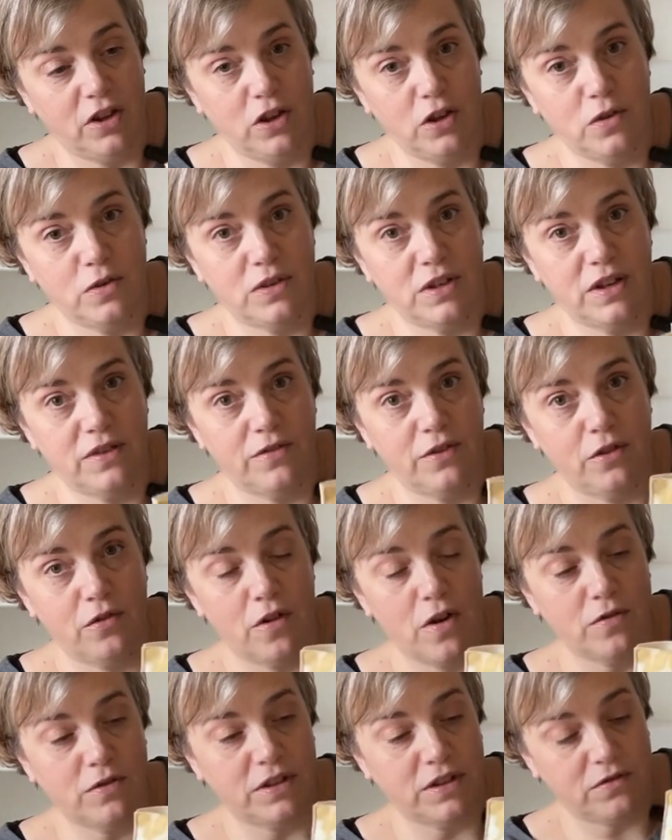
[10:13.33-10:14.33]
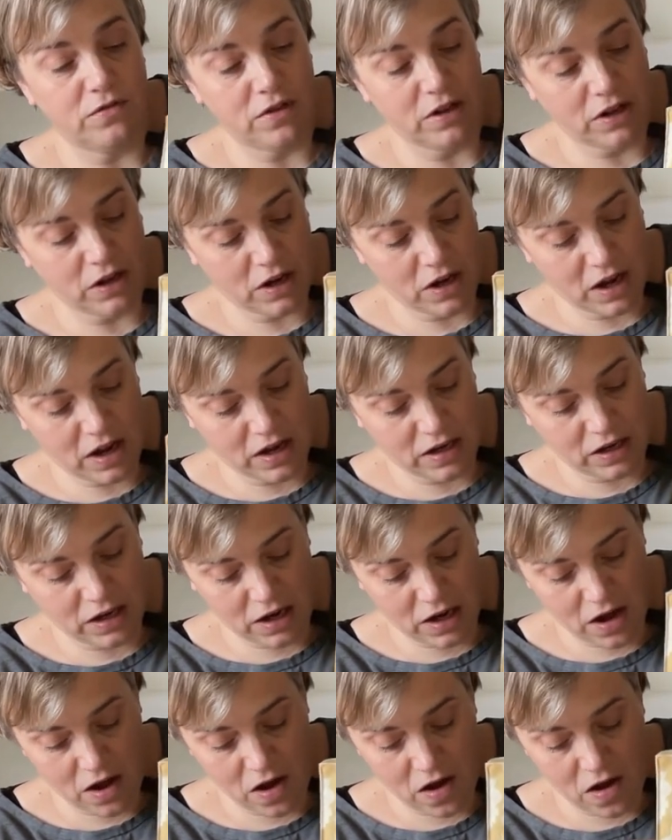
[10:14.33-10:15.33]
using it for groceries or in your
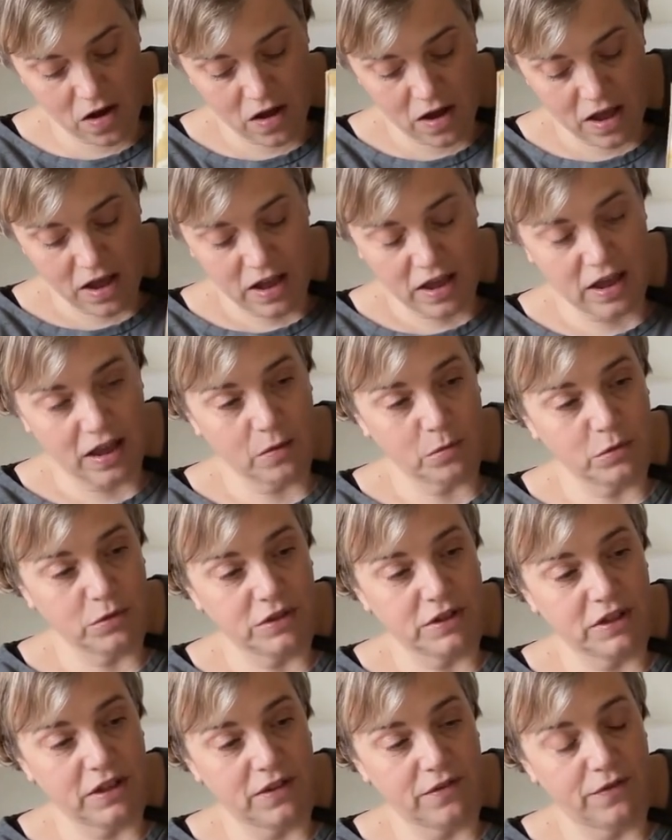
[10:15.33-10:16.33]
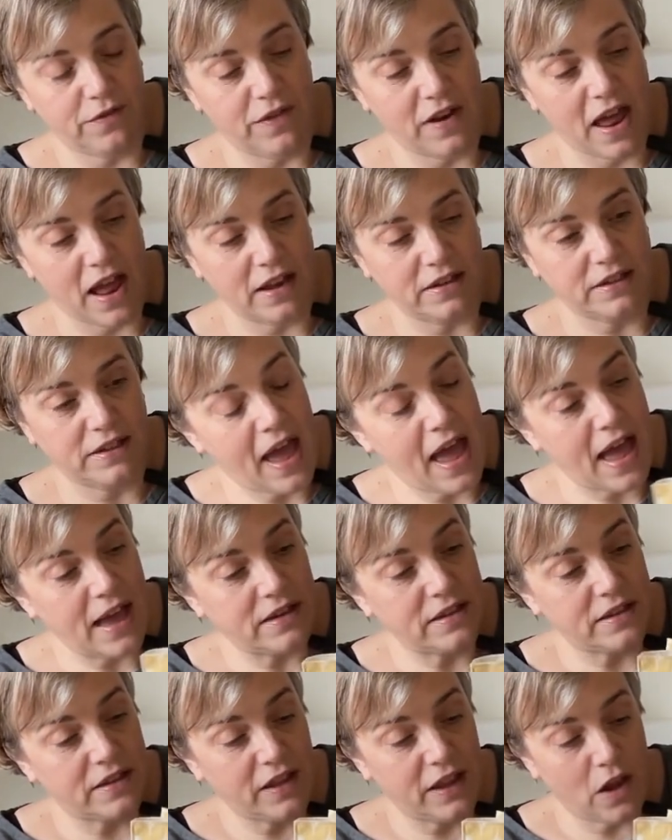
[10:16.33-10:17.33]
car, it will sit flat.
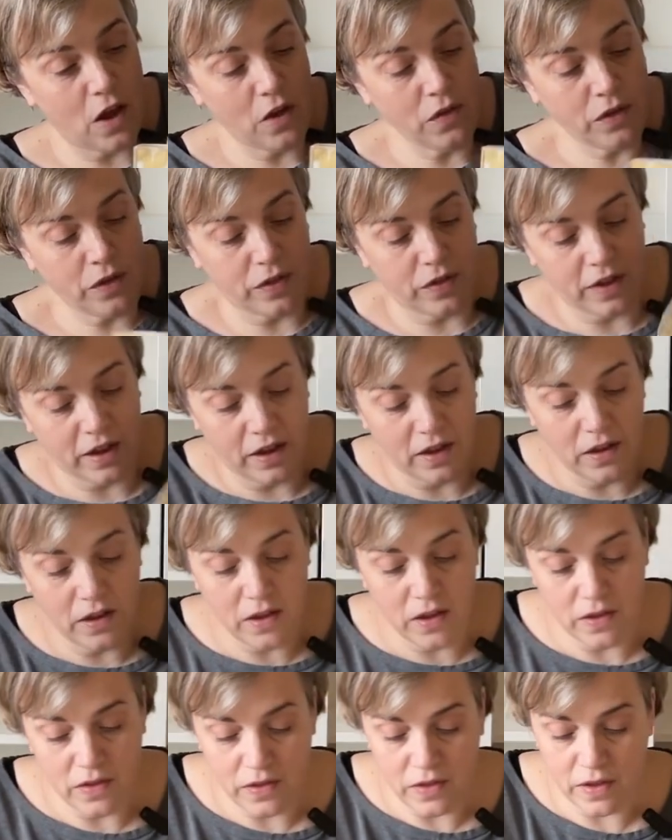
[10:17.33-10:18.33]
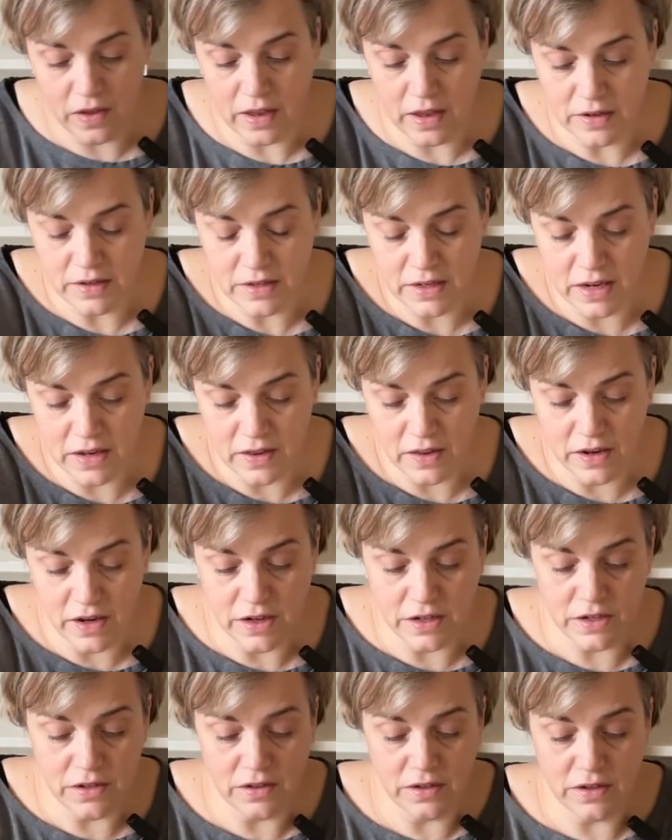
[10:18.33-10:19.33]
And the other thing that
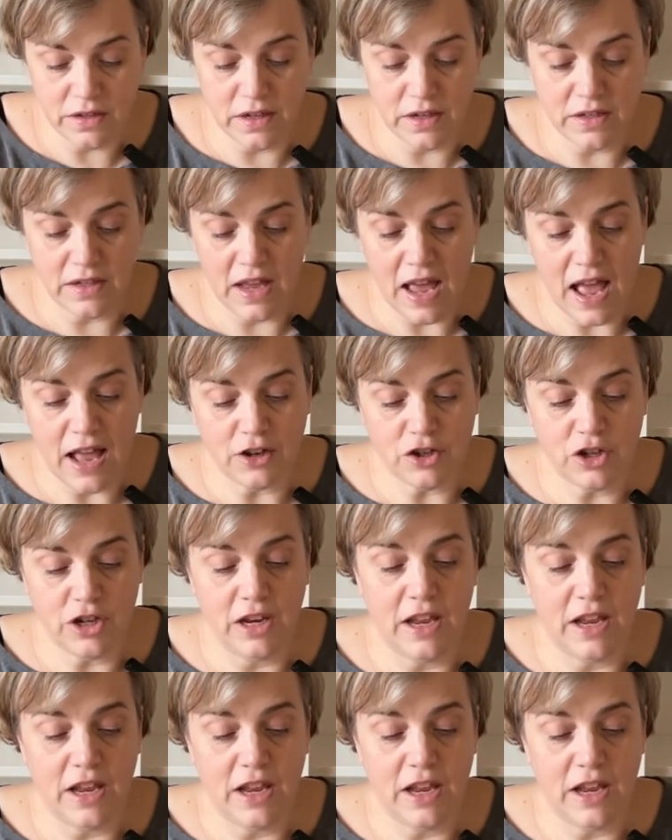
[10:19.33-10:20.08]
it does is it actually